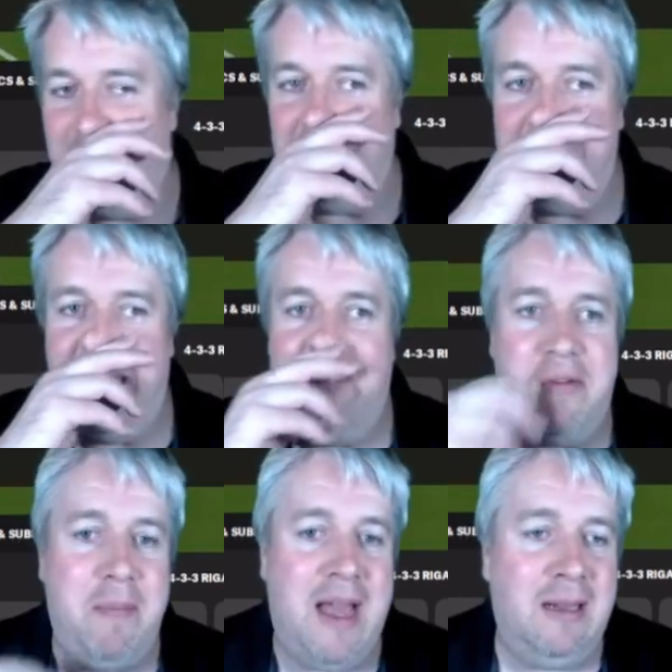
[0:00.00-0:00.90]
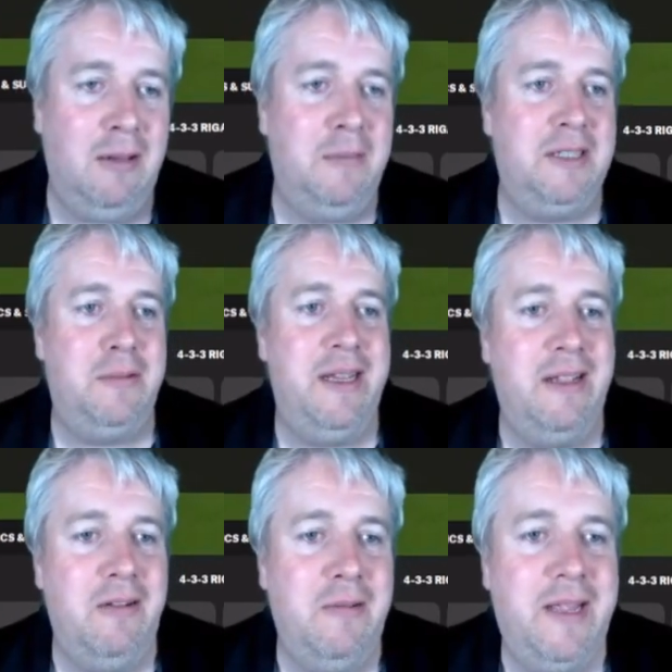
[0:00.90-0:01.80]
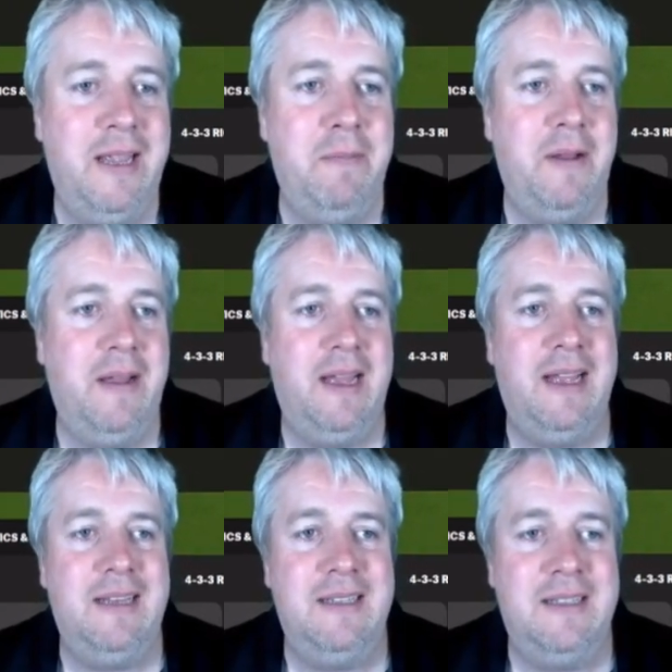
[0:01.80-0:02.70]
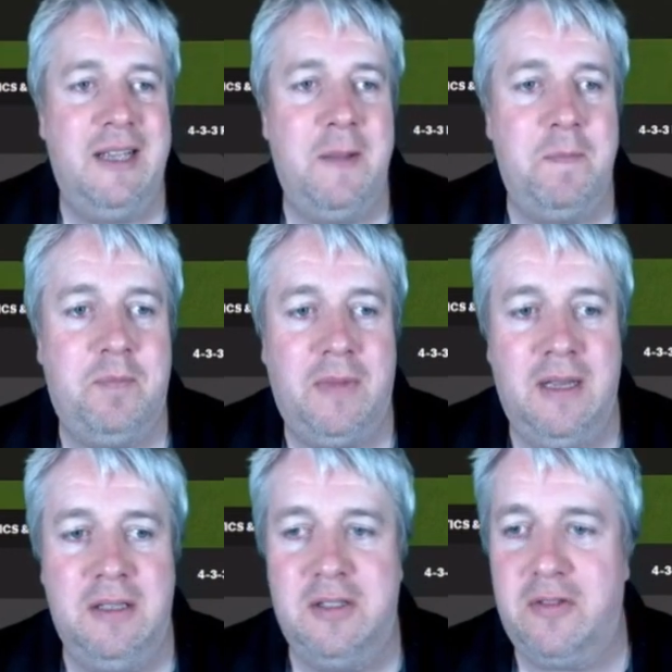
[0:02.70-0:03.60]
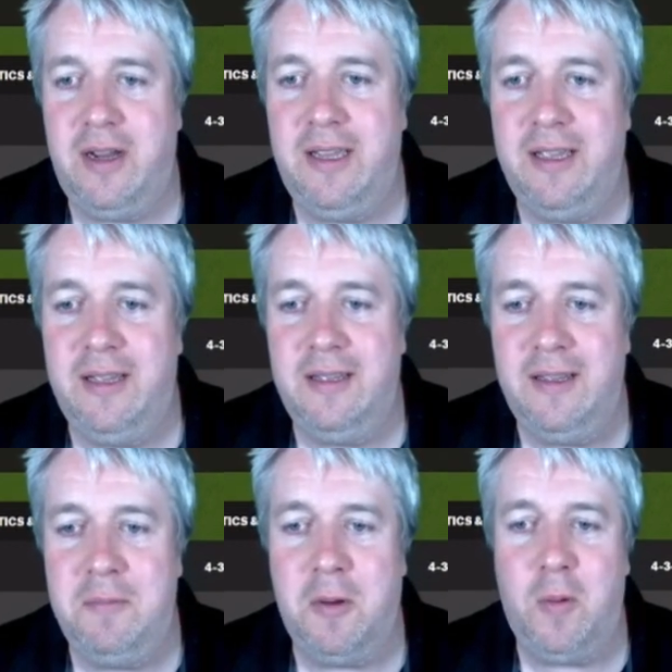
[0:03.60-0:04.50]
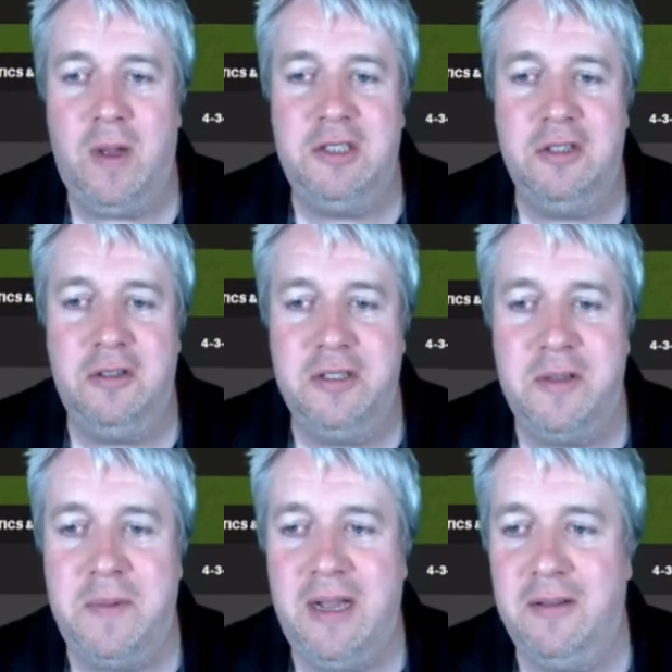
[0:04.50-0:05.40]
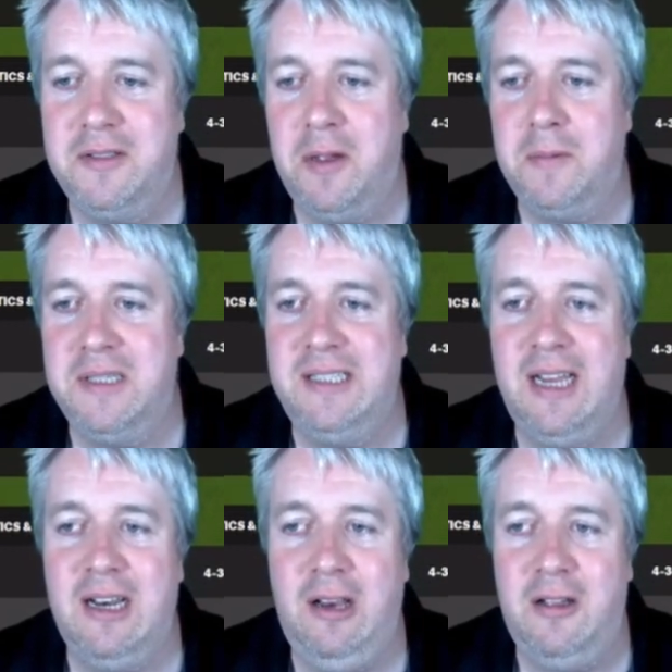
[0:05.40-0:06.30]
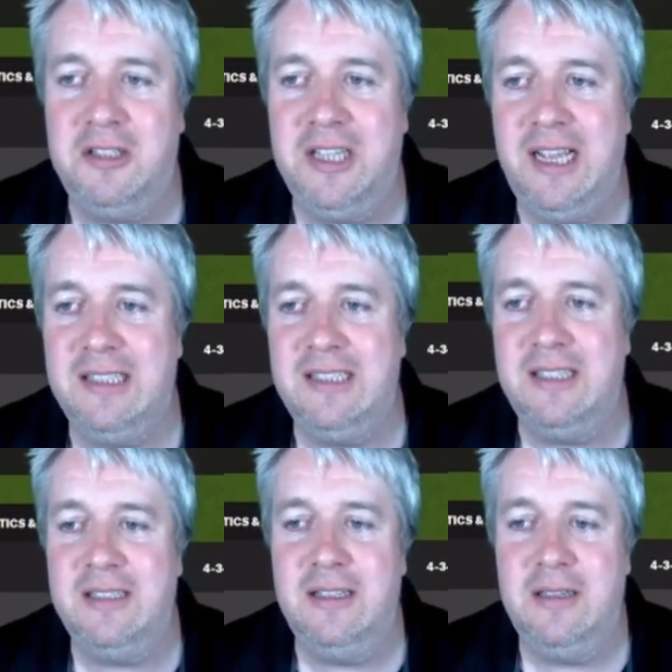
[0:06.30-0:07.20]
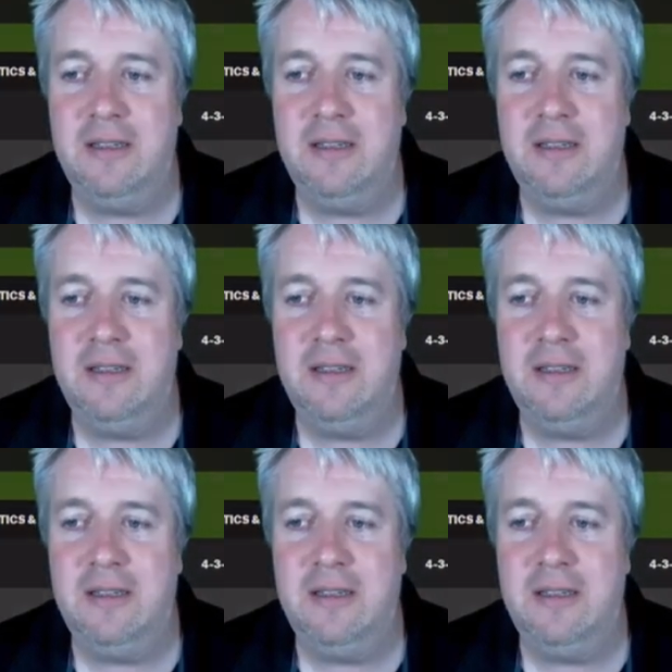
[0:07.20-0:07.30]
It's a bit of a battle between goalkeeper and striker. I'm not quite sure who's coming out on top because he's had a lot of chances.